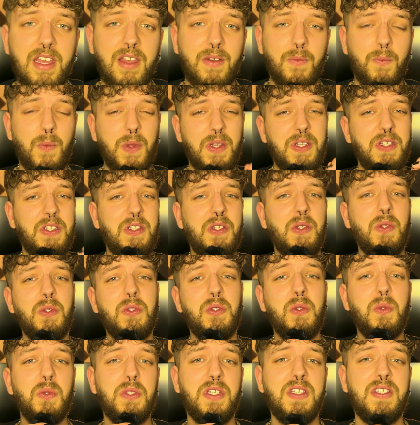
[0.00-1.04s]
When you
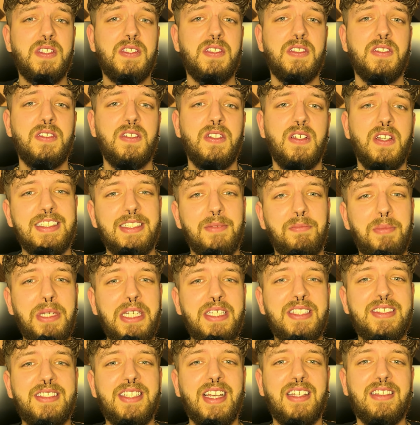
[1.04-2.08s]
do this, the beat
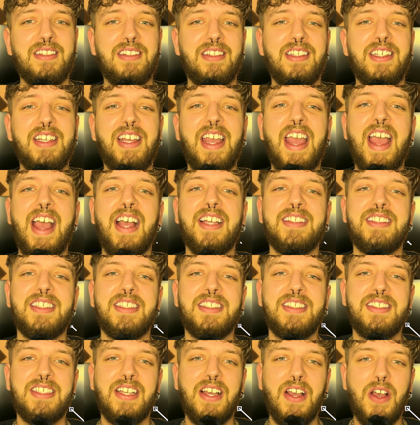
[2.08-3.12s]
suddenly has
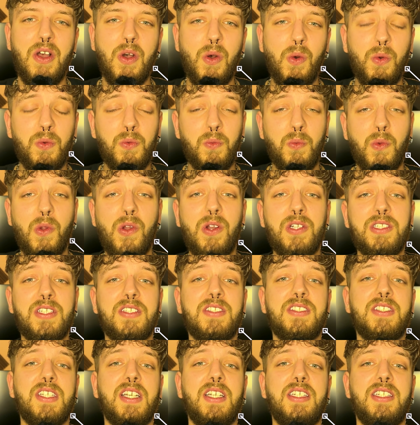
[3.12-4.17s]
its own world
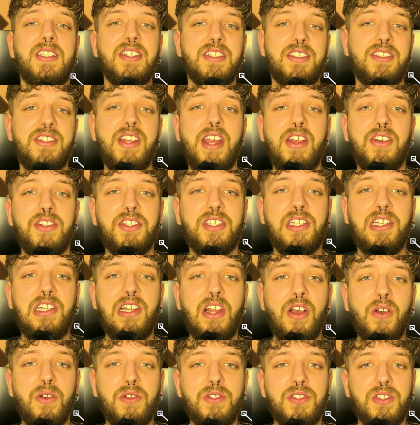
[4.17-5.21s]
inside it. The snare is
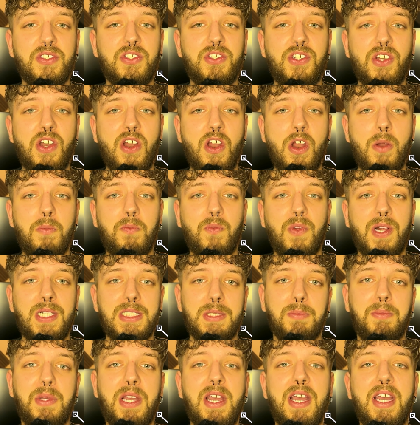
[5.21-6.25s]
close and sharp while the
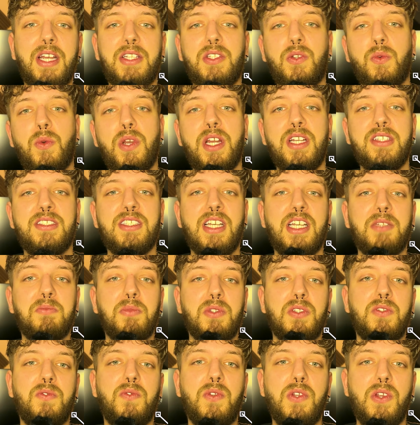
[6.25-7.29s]
pad creates
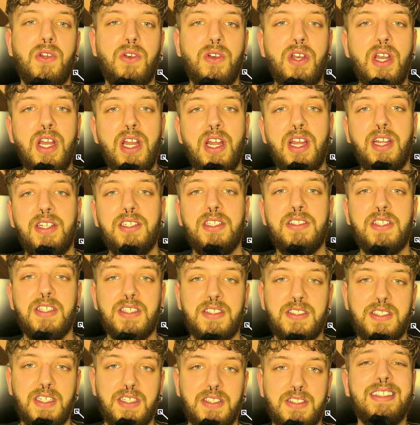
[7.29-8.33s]
atmosphere in the
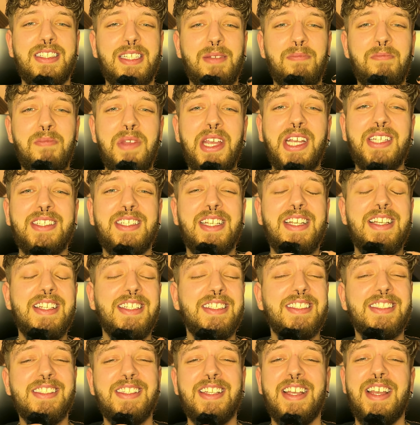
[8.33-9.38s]
distance. The mix
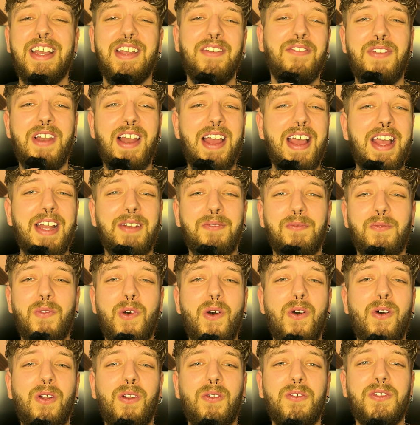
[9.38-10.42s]
isn't a flat
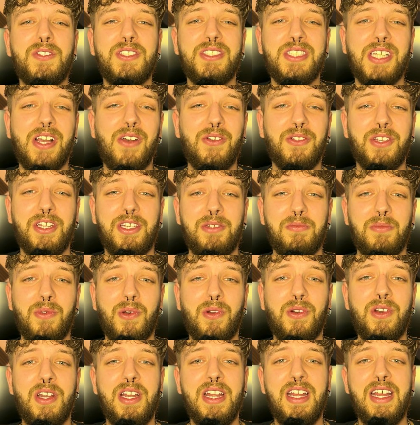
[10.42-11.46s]
wall of sound
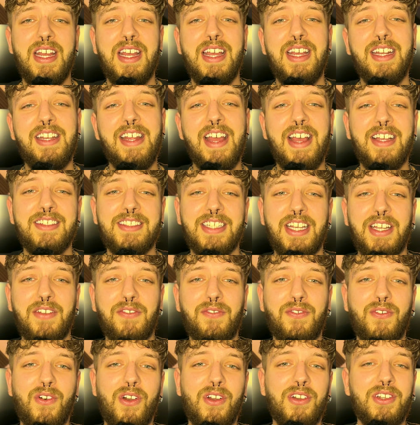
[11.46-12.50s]
anymore, it has a
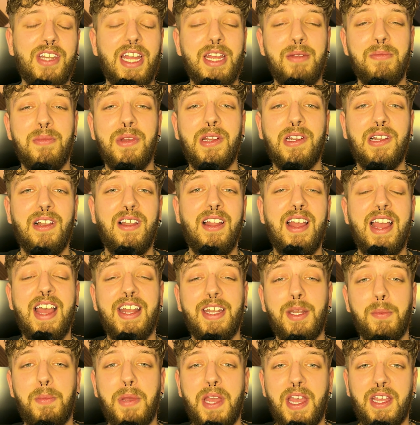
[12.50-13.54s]
front, a middle and a
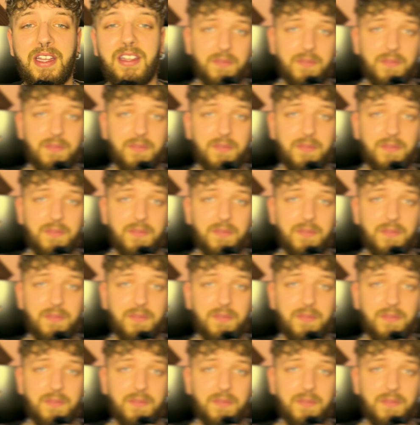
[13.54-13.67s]
back.